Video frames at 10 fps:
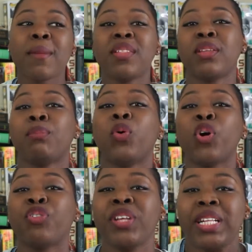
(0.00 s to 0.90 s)
the
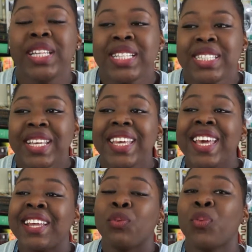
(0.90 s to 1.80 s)
more realistic
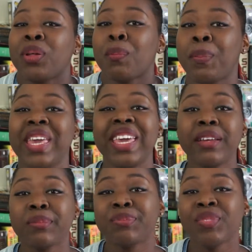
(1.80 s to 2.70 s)
it will be,
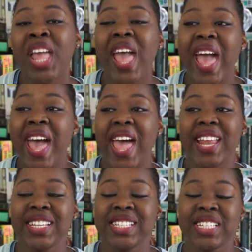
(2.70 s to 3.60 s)

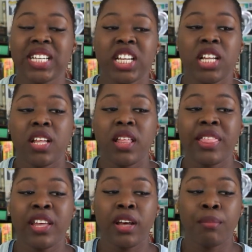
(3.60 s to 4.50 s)
and
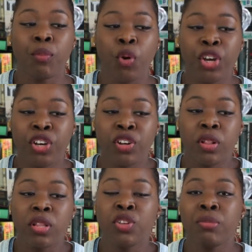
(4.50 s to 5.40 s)
the more
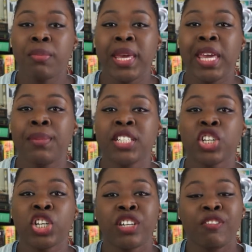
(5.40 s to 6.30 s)
you'll be able to
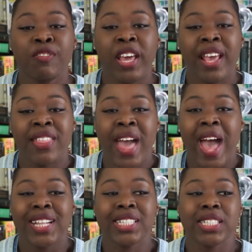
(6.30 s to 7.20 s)
convey
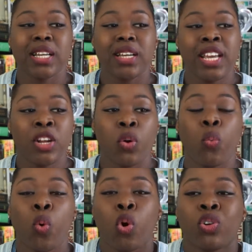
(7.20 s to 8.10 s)
that
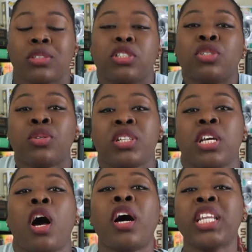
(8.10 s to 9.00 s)
world to the
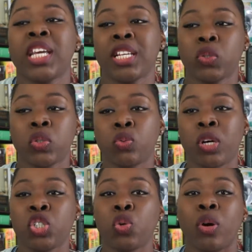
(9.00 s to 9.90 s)
audience, which is
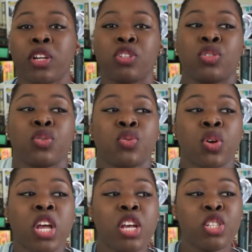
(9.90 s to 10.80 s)
what you want to do.
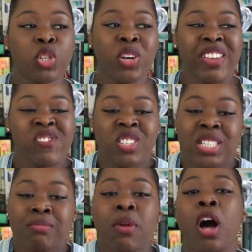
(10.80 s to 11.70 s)
So even
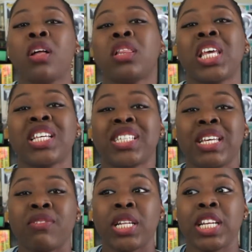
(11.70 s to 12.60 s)
small things,
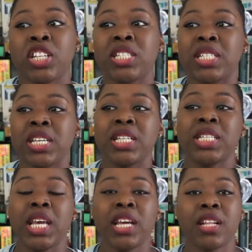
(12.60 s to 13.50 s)
even little
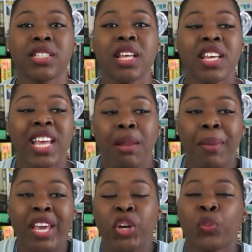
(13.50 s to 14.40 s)
details can
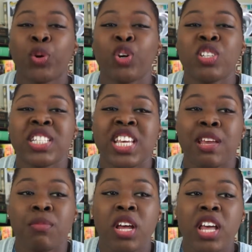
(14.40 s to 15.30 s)
make your world
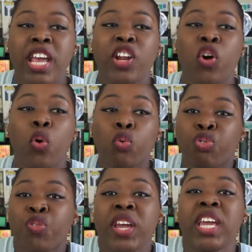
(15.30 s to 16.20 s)
seem
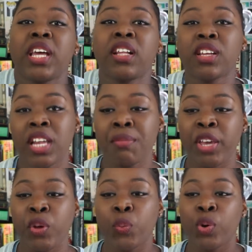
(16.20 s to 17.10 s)
real, can
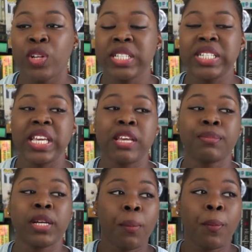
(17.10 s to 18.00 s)
make your world seem
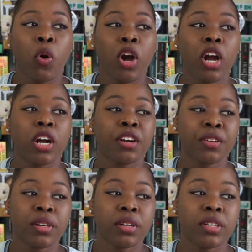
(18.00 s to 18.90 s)
more
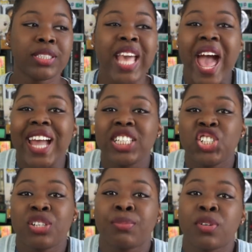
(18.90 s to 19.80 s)

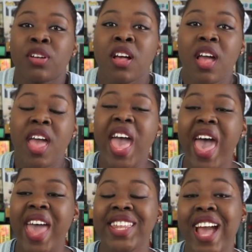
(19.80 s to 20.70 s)
tangible,
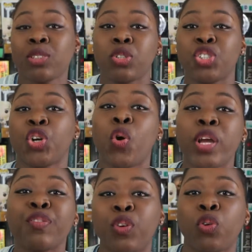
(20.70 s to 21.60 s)
and that's what you're
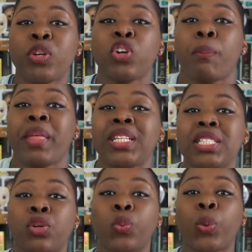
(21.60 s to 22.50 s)
going for when you're
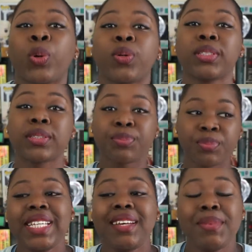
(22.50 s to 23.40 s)
building a world.
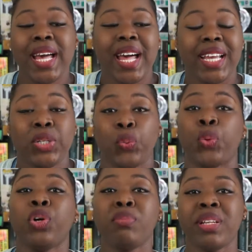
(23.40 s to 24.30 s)
The idea behind
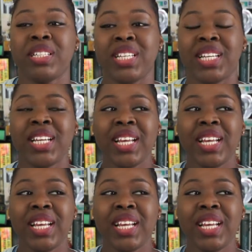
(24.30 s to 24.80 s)
world building